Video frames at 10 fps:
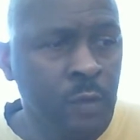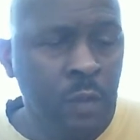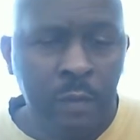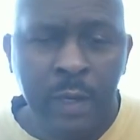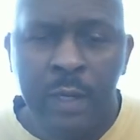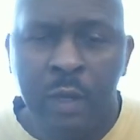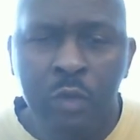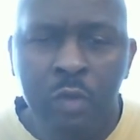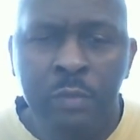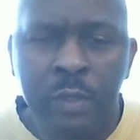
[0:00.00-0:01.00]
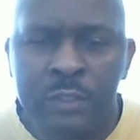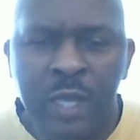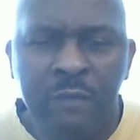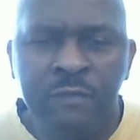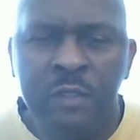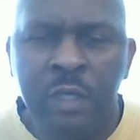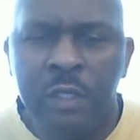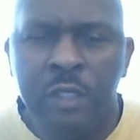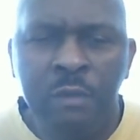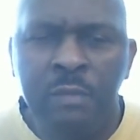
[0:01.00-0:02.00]
Rather, we'll be serving
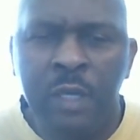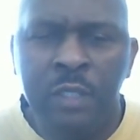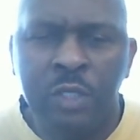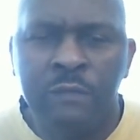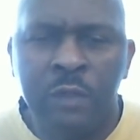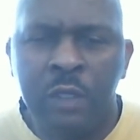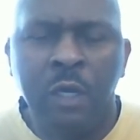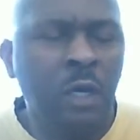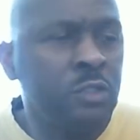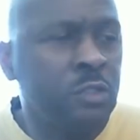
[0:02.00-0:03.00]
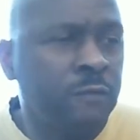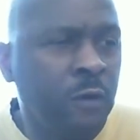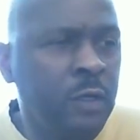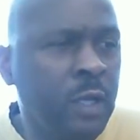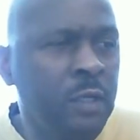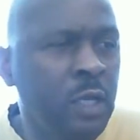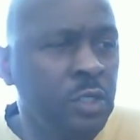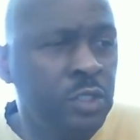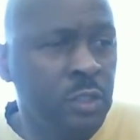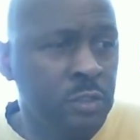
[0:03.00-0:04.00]
the image of the gods of other
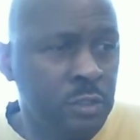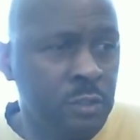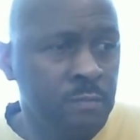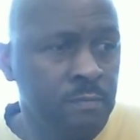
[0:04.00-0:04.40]
nations.